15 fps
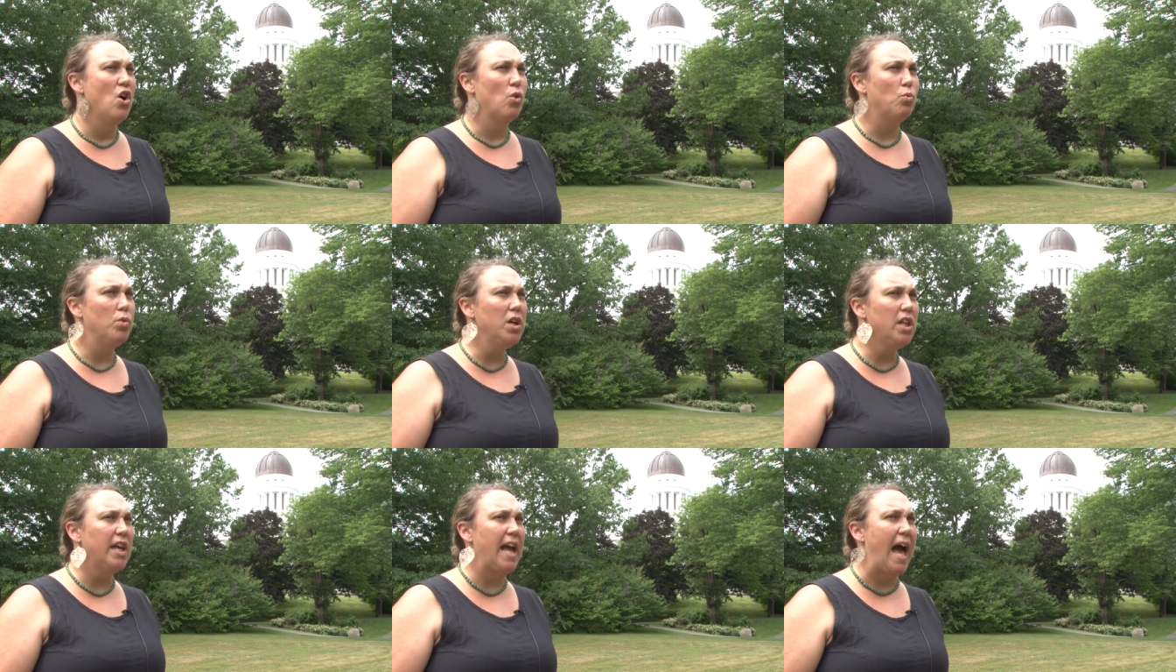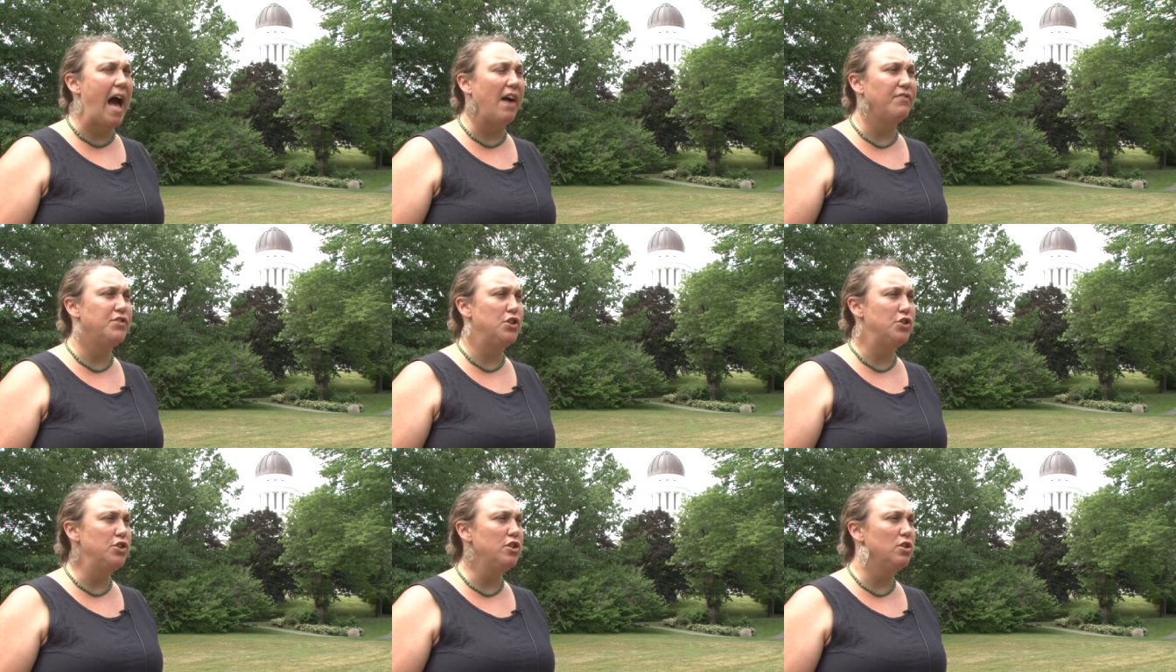really have
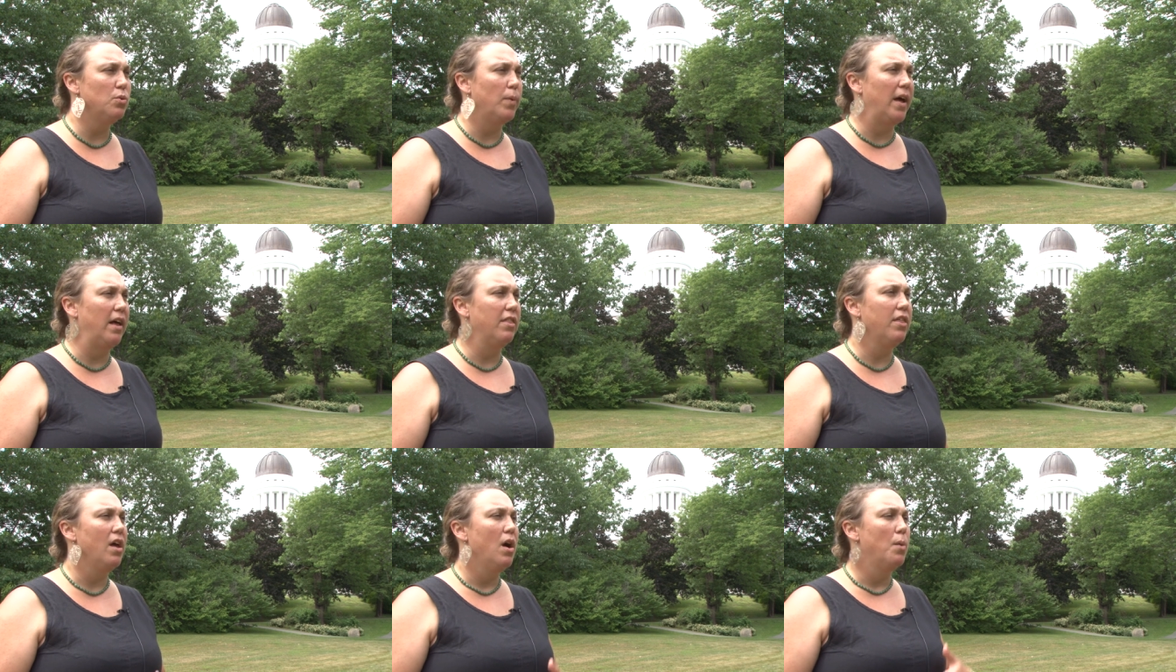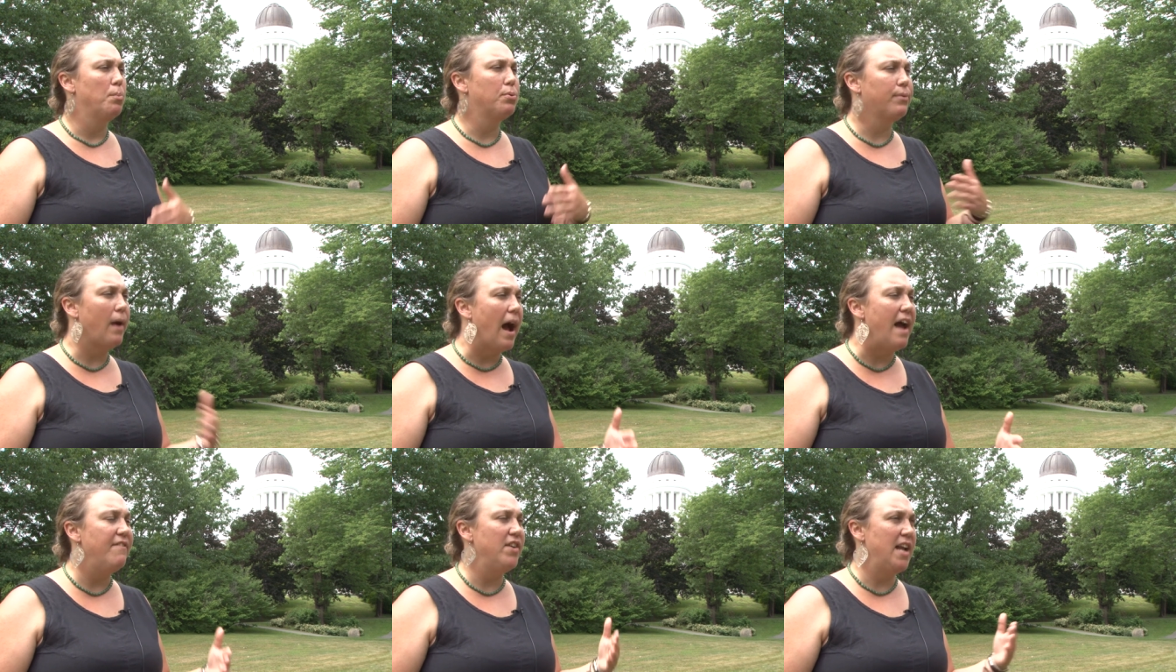to do with
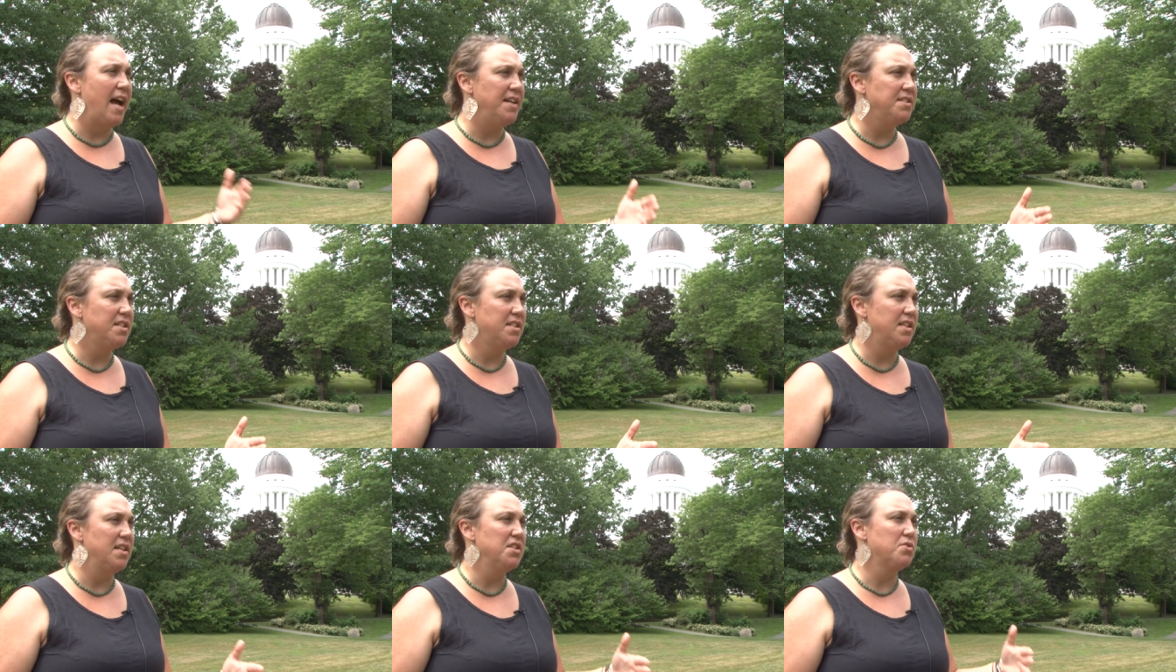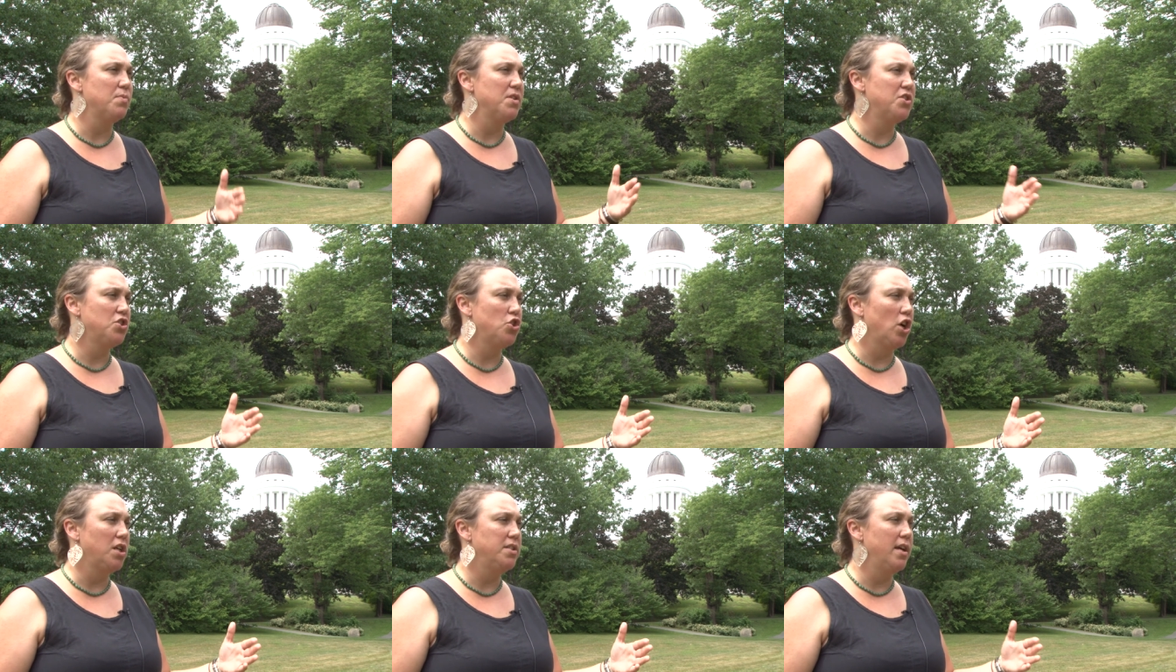private entities
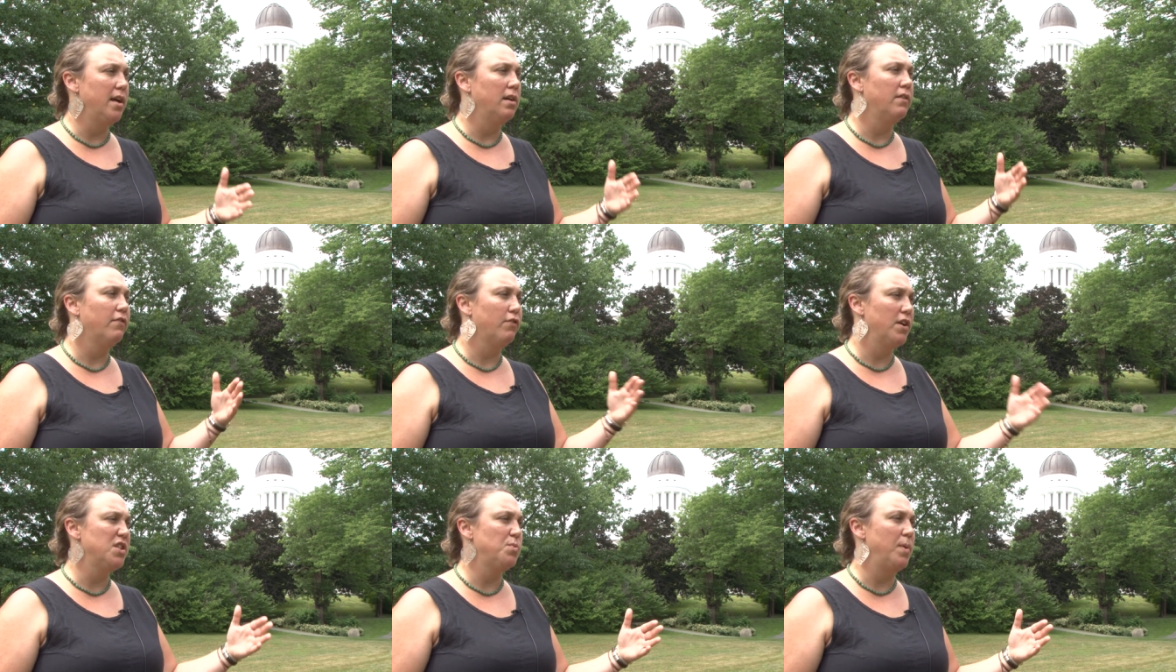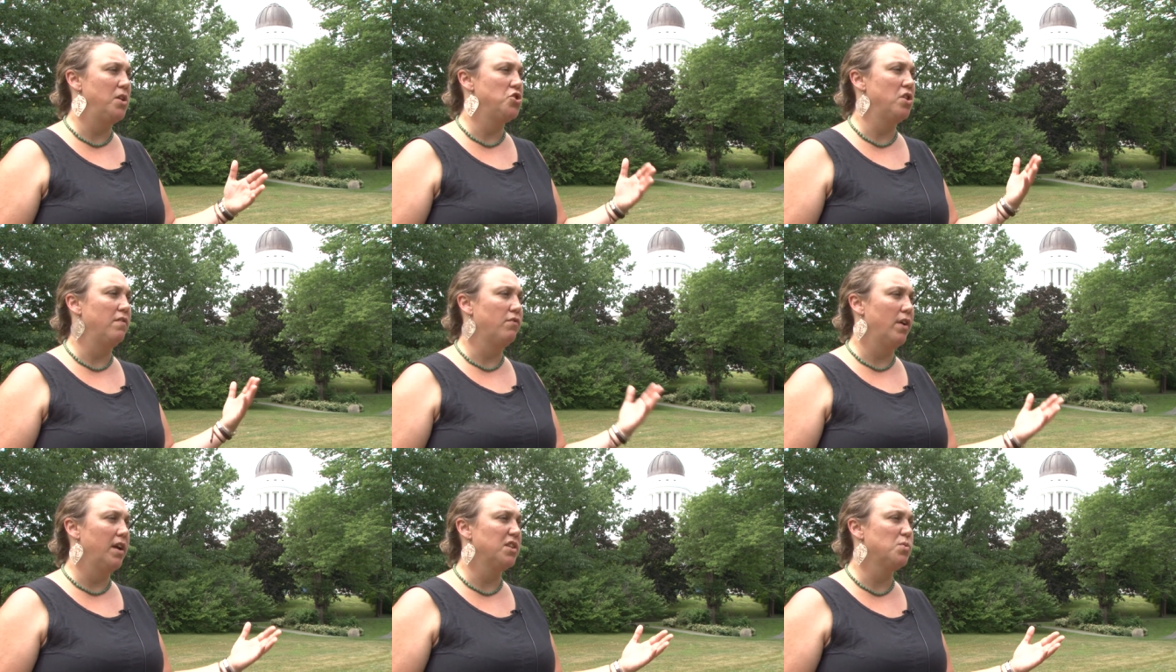restricting free speech and
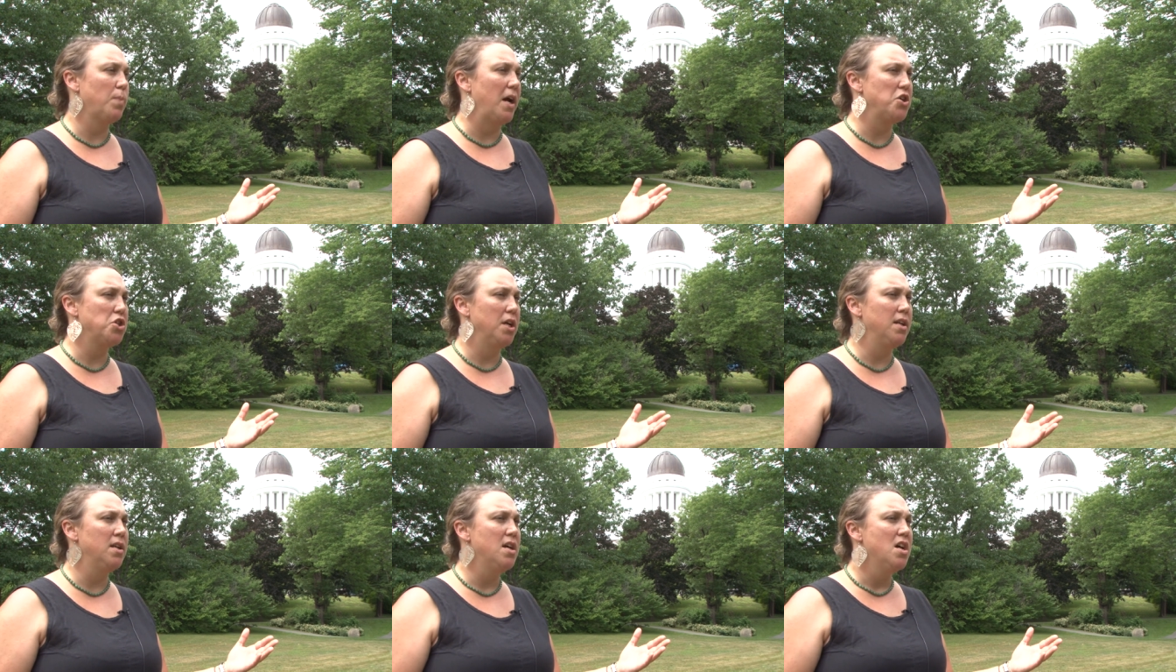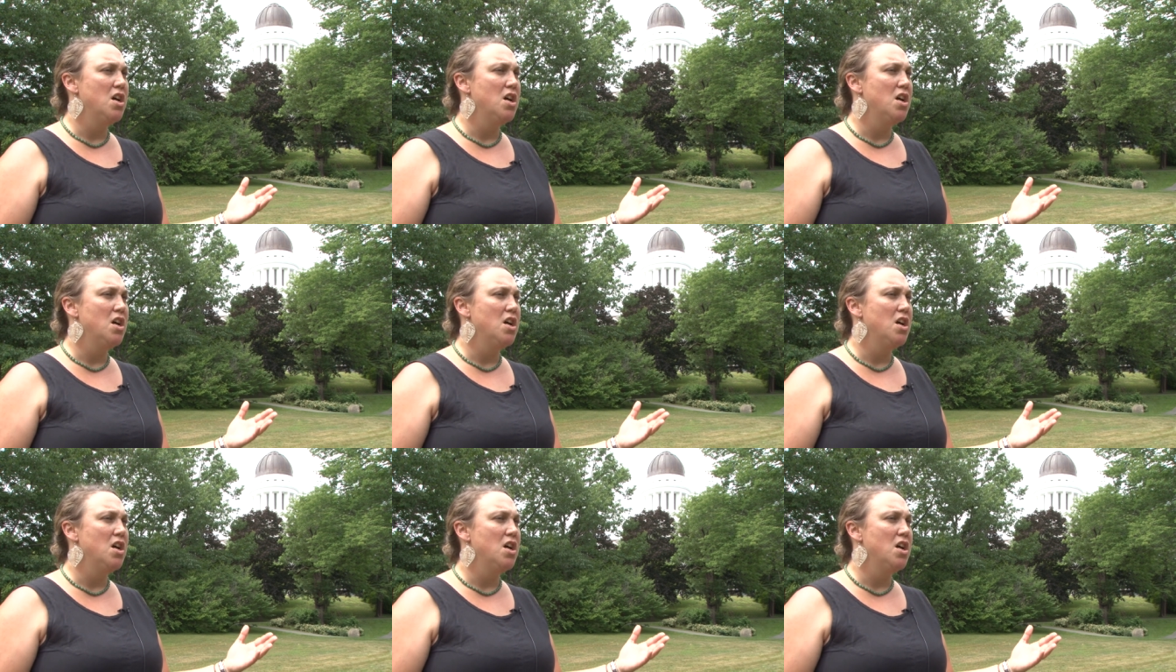free expression.